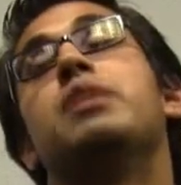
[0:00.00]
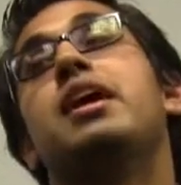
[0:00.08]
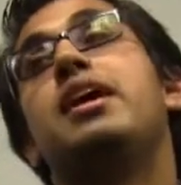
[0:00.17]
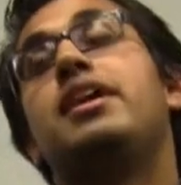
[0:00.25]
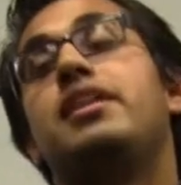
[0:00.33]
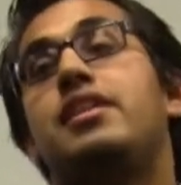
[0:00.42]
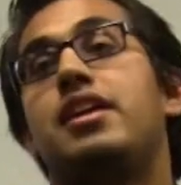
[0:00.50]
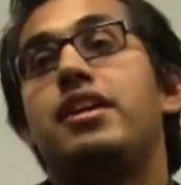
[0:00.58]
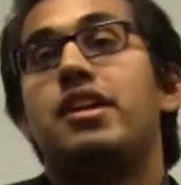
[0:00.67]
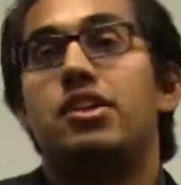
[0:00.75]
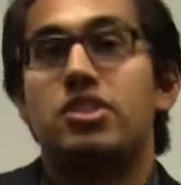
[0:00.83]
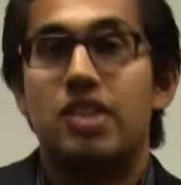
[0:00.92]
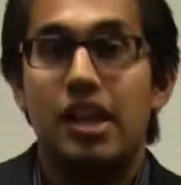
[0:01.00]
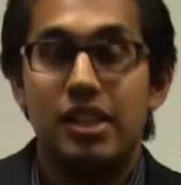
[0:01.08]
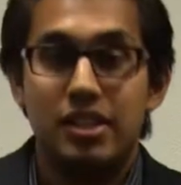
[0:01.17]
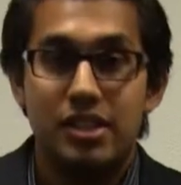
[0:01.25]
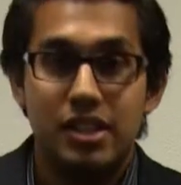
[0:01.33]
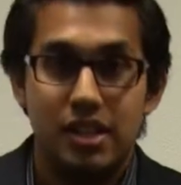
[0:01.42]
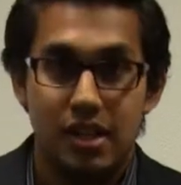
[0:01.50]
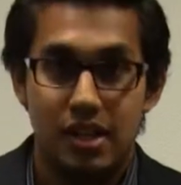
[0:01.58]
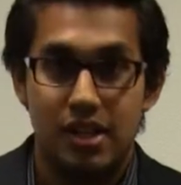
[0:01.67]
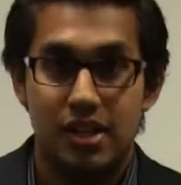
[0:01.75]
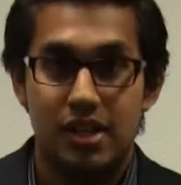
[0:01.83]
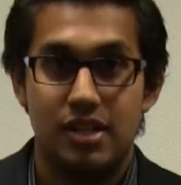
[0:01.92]
and let it out silently.
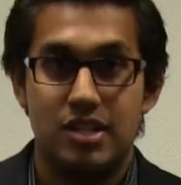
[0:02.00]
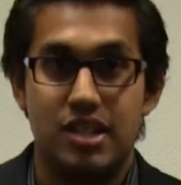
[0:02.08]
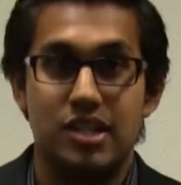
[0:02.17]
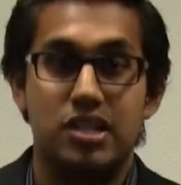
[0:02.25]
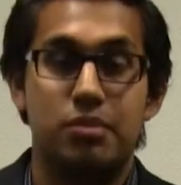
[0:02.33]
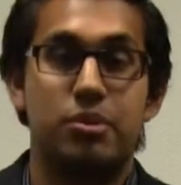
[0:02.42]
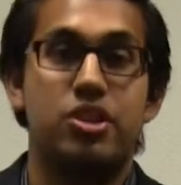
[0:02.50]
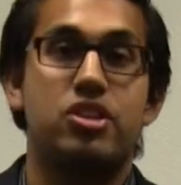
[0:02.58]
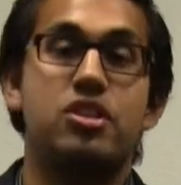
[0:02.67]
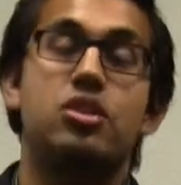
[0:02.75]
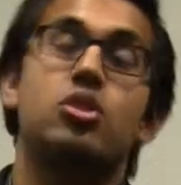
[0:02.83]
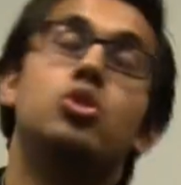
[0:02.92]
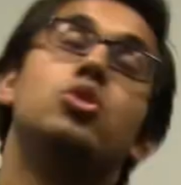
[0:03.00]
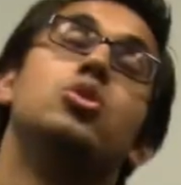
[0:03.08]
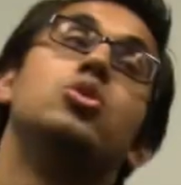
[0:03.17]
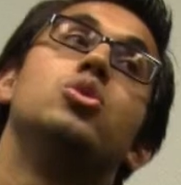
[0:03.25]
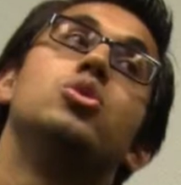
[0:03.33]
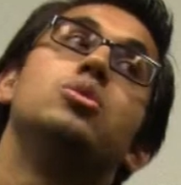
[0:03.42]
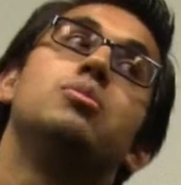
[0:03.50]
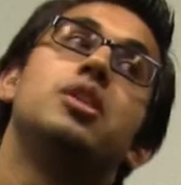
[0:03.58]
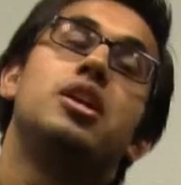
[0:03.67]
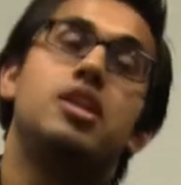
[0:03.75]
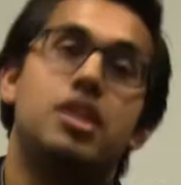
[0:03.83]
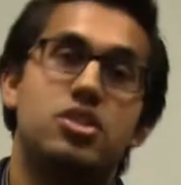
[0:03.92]
Take a deep breath in,
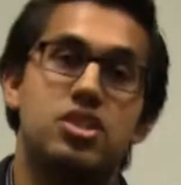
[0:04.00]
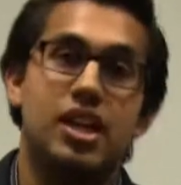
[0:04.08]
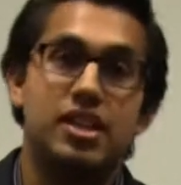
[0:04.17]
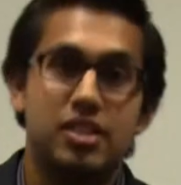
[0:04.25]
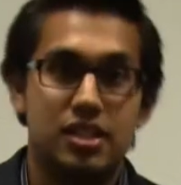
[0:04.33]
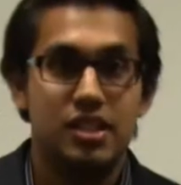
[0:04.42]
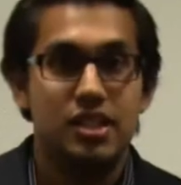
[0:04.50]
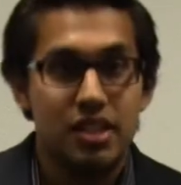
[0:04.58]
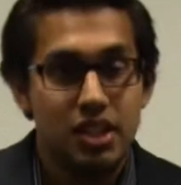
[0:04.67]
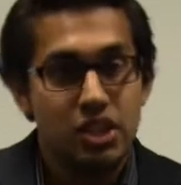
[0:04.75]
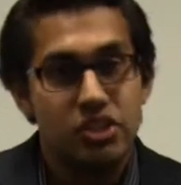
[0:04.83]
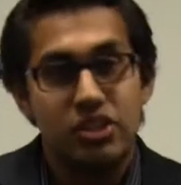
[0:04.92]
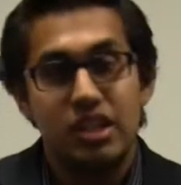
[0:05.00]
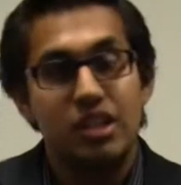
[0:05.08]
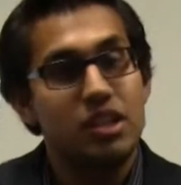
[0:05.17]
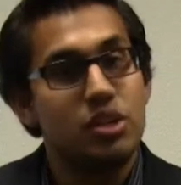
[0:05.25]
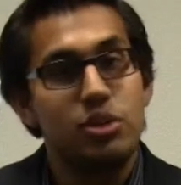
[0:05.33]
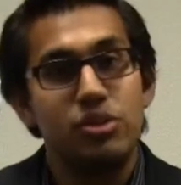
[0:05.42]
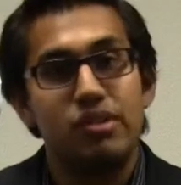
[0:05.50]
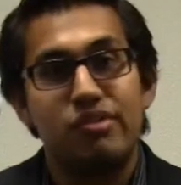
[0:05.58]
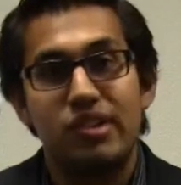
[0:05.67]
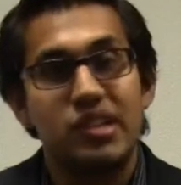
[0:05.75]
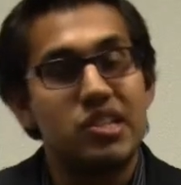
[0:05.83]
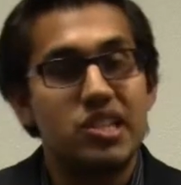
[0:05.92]
let it out silently. You can include the
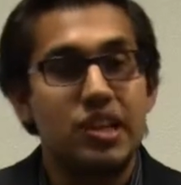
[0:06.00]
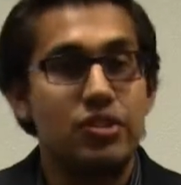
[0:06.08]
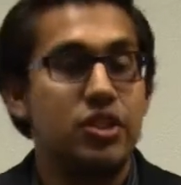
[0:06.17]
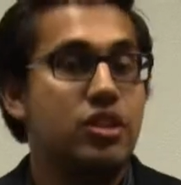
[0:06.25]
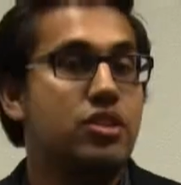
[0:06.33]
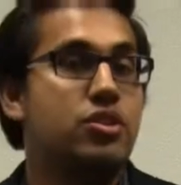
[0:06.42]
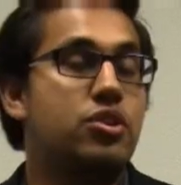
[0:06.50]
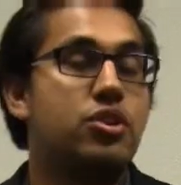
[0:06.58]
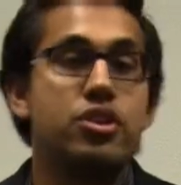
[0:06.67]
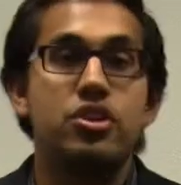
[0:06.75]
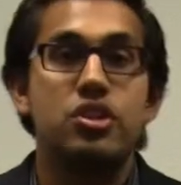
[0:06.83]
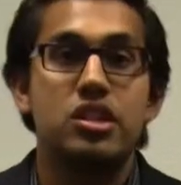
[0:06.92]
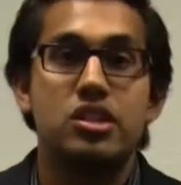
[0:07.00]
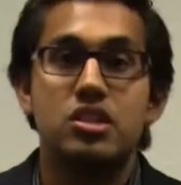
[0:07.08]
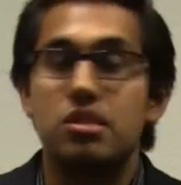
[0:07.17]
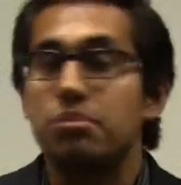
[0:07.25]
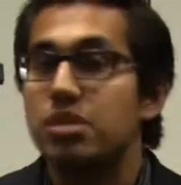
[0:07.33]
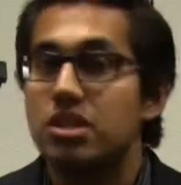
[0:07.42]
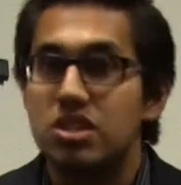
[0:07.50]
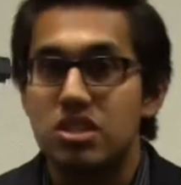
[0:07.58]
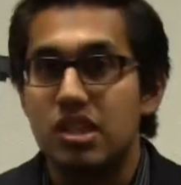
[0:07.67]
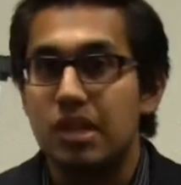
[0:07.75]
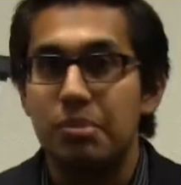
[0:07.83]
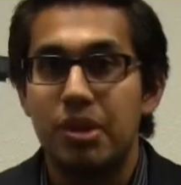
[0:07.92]
funny sound here, or you could simply
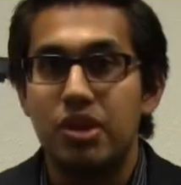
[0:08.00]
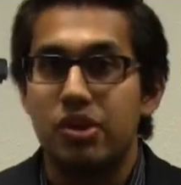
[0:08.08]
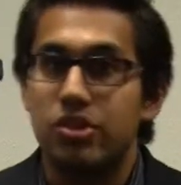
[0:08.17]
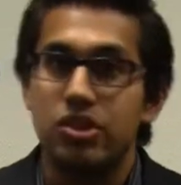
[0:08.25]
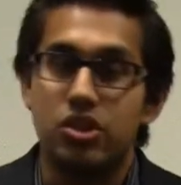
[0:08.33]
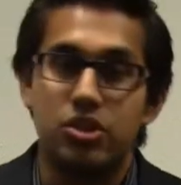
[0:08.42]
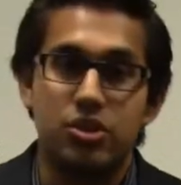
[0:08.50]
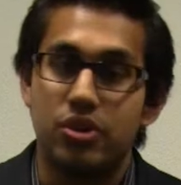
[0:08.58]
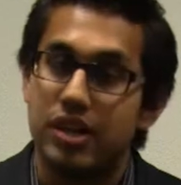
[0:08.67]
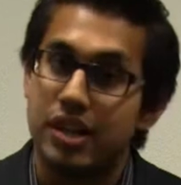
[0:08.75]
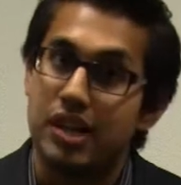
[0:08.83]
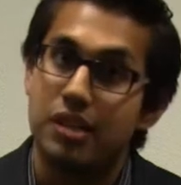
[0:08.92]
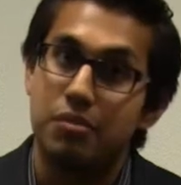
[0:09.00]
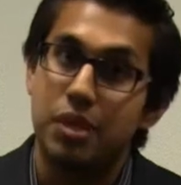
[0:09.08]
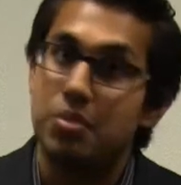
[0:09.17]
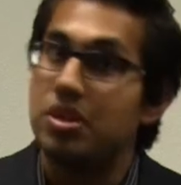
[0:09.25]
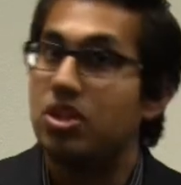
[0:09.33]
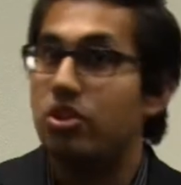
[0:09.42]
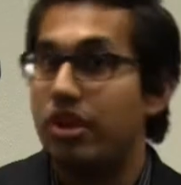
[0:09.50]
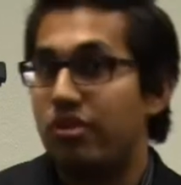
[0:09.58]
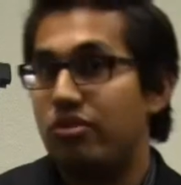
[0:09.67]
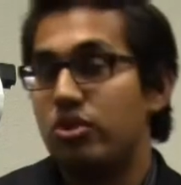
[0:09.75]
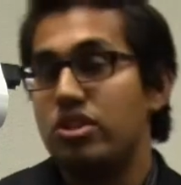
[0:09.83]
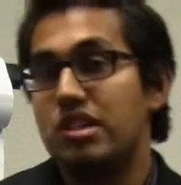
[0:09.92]
just keep on going through and get maybe 3 or
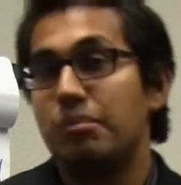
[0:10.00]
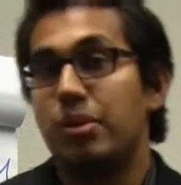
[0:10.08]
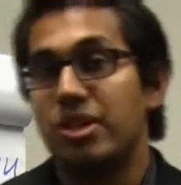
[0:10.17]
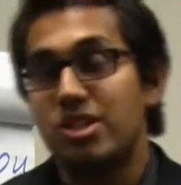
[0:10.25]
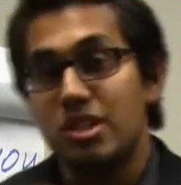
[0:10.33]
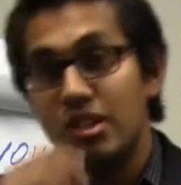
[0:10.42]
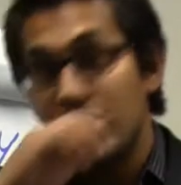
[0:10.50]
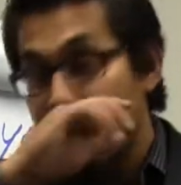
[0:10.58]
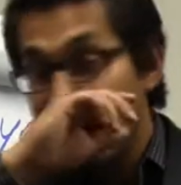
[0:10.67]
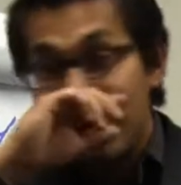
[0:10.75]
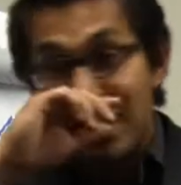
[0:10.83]
4 deep breaths in.